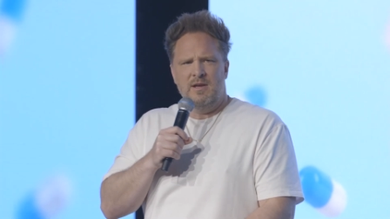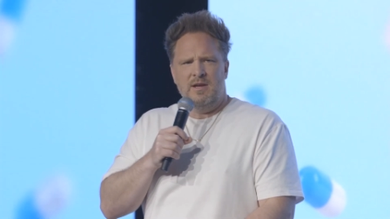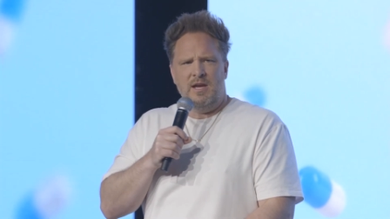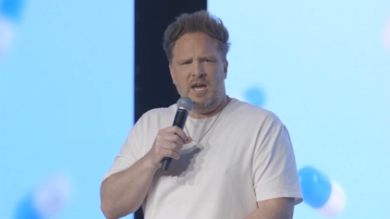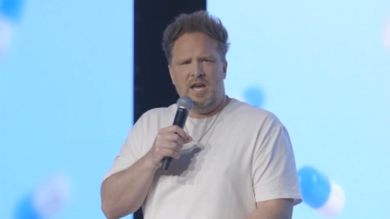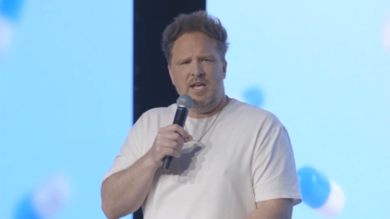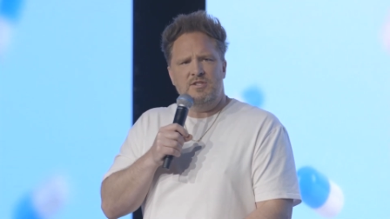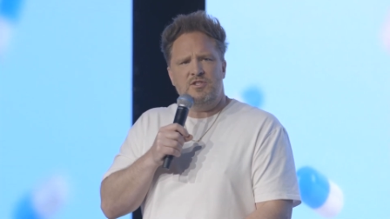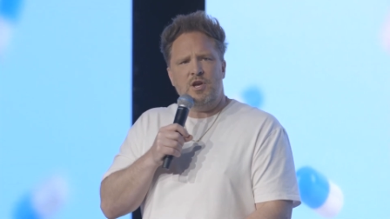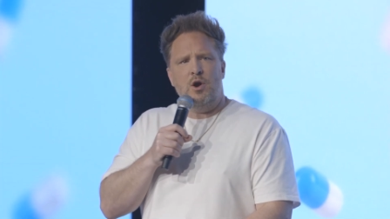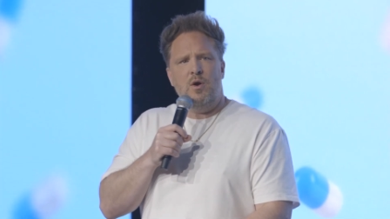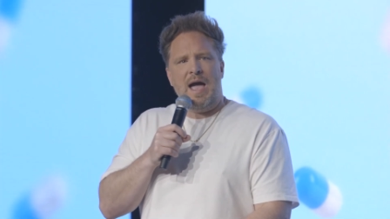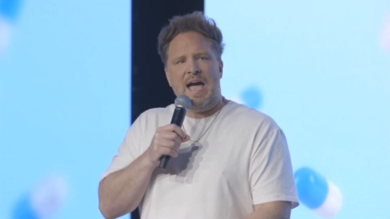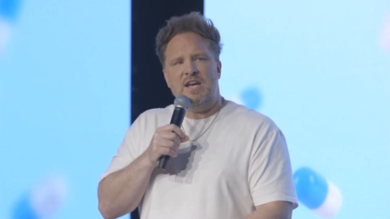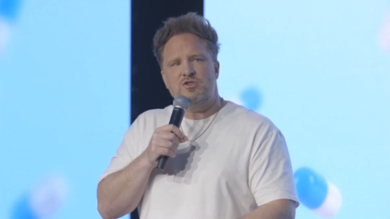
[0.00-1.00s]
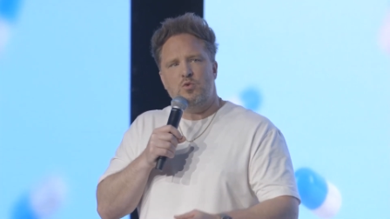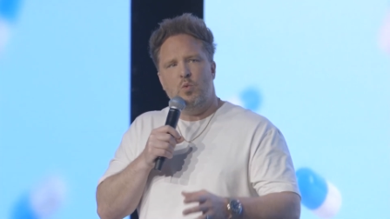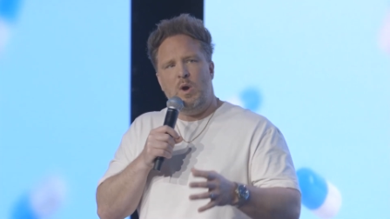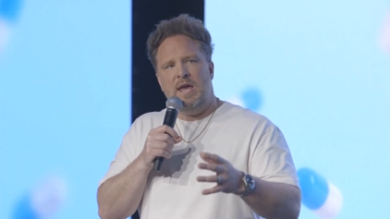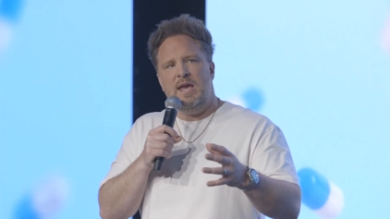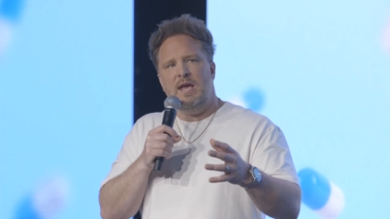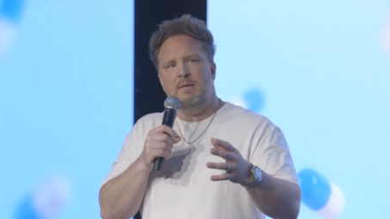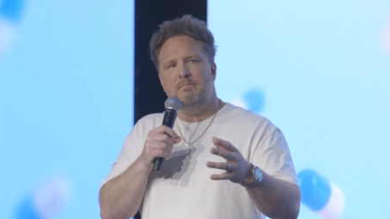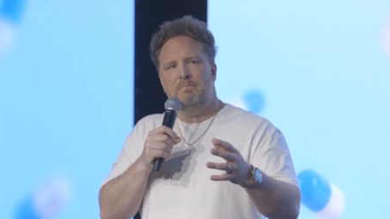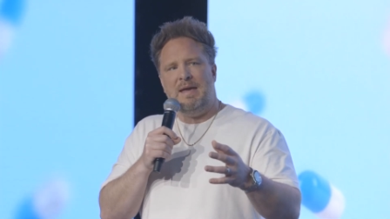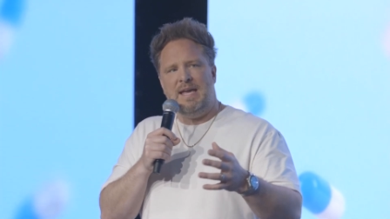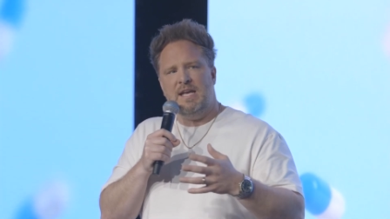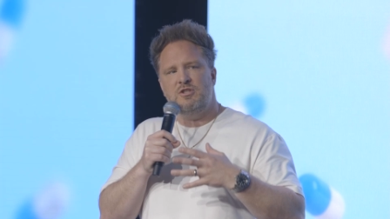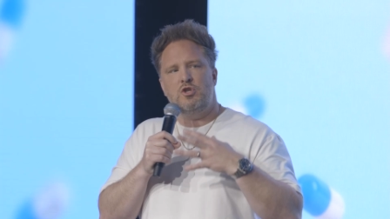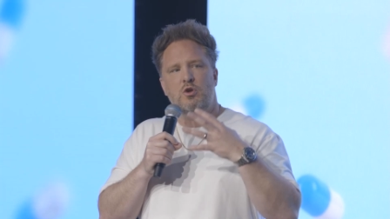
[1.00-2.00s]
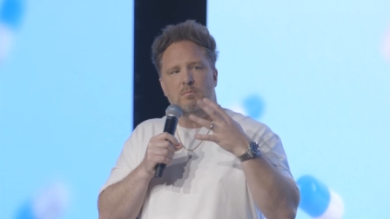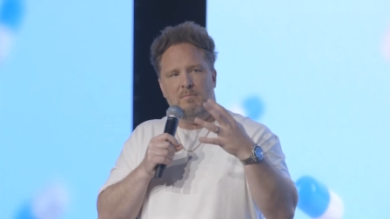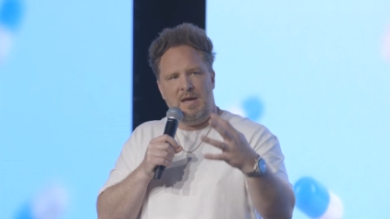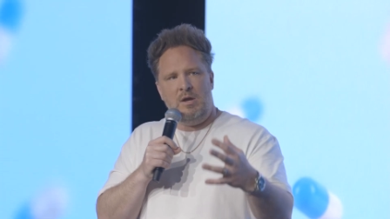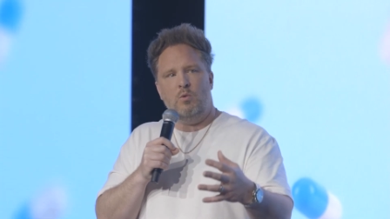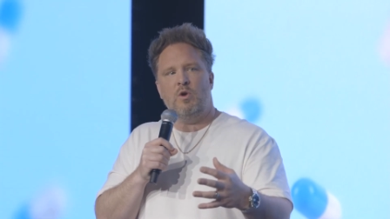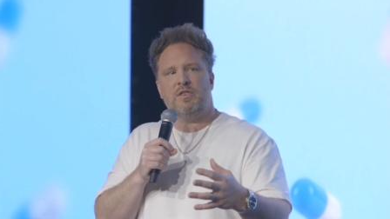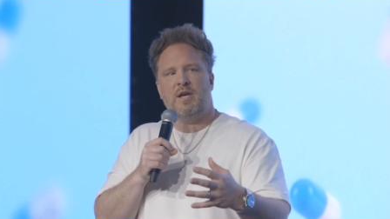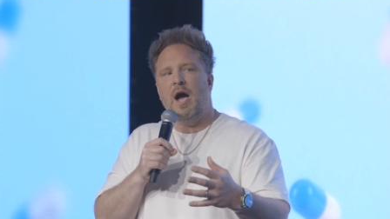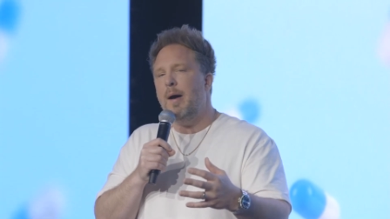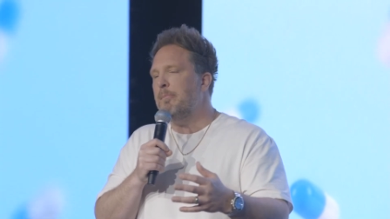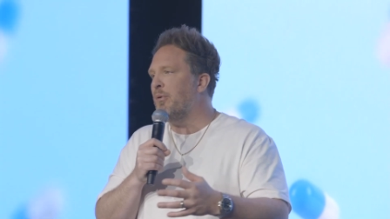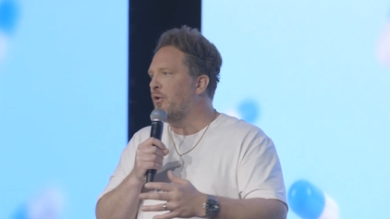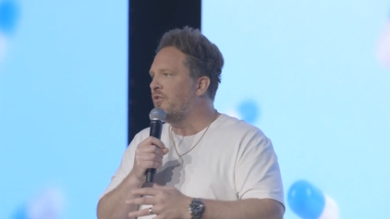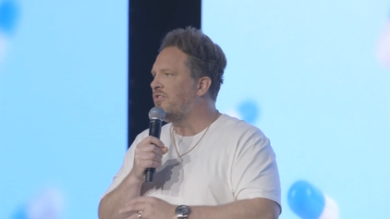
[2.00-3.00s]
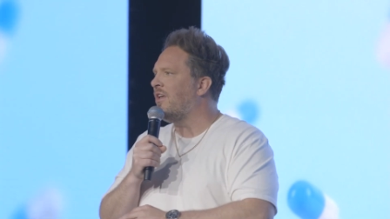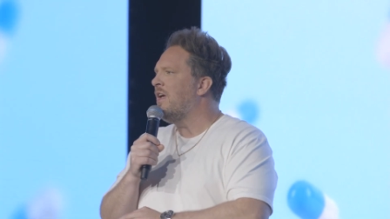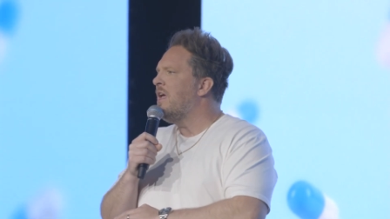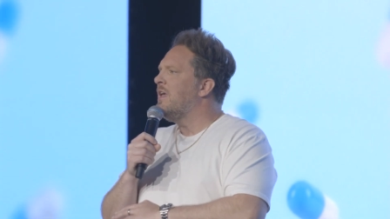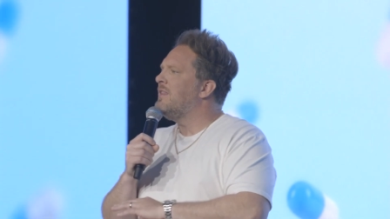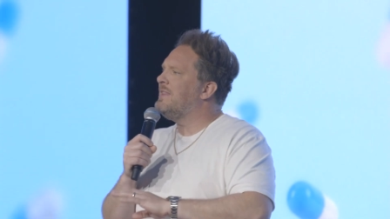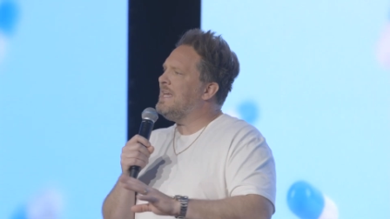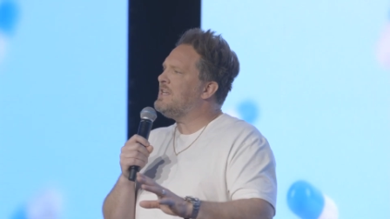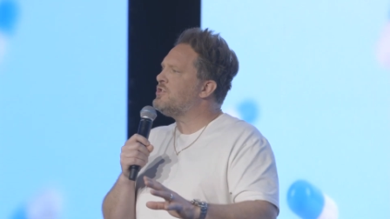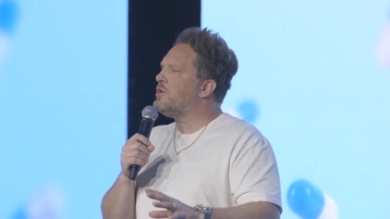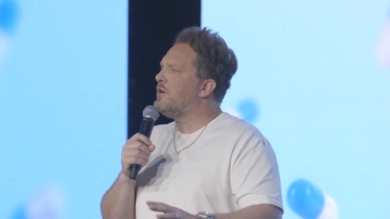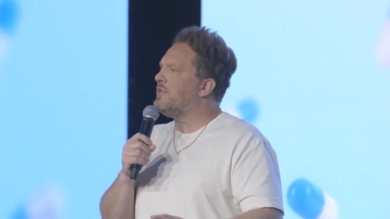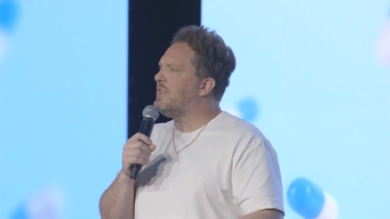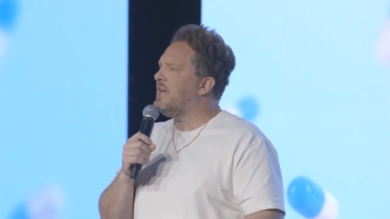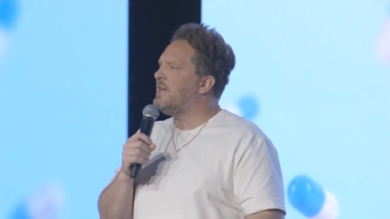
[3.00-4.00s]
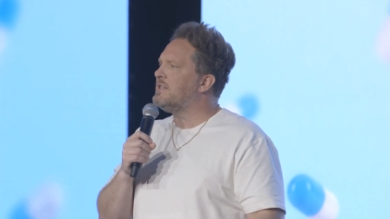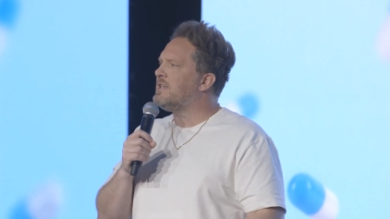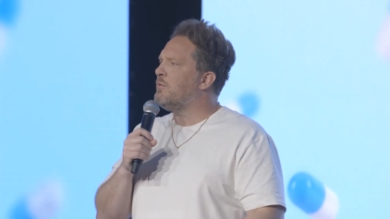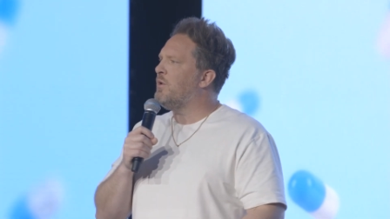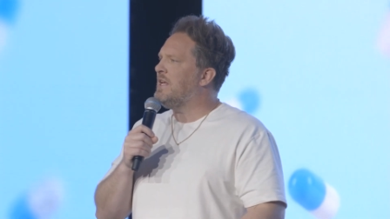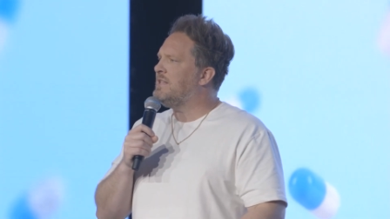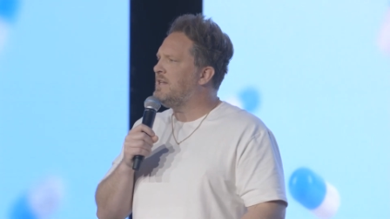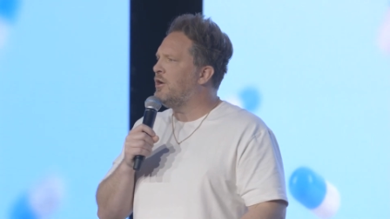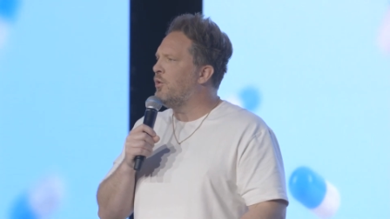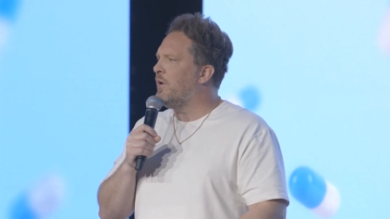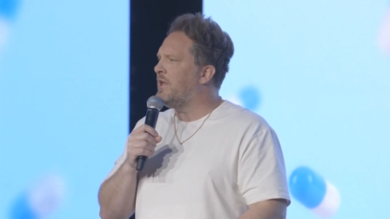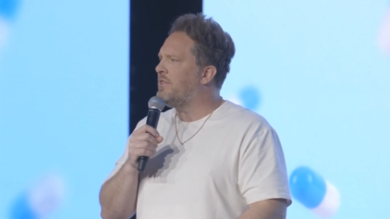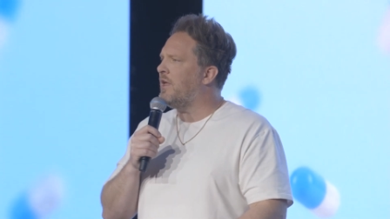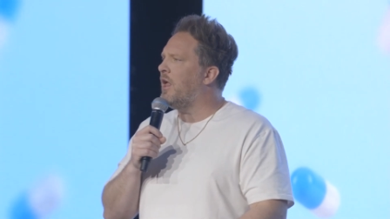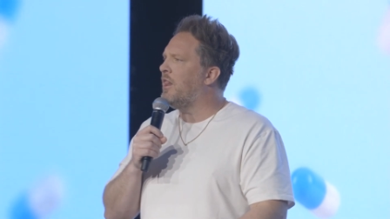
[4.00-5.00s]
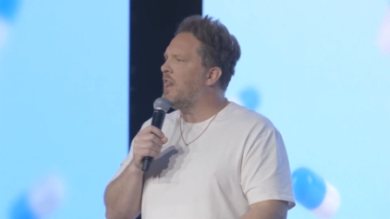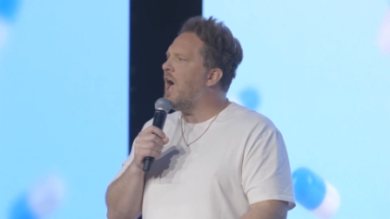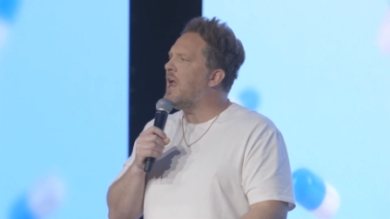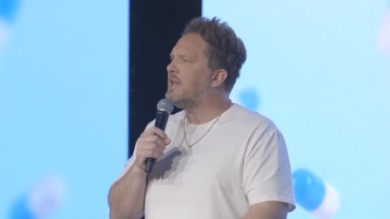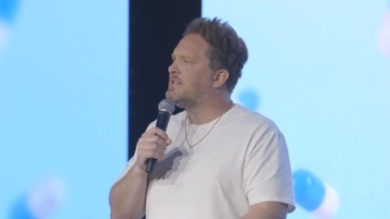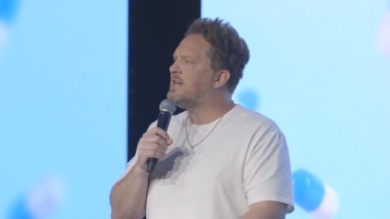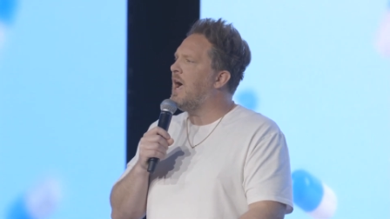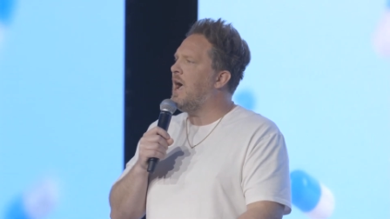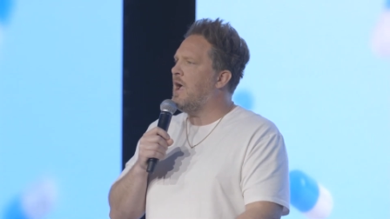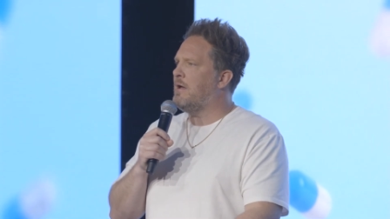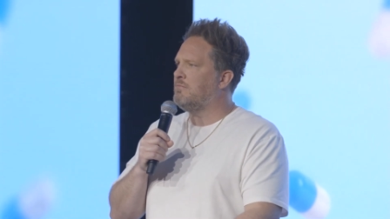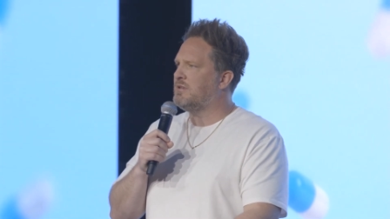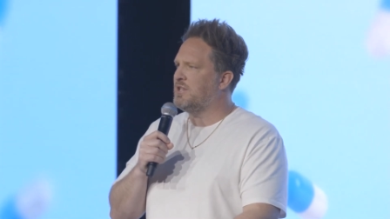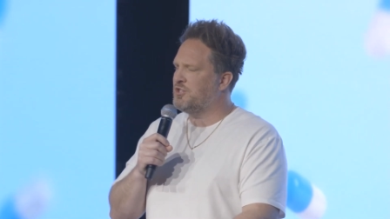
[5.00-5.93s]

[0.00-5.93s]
And so, as we begin to meet with couples, these are things that we deal with a lot of times.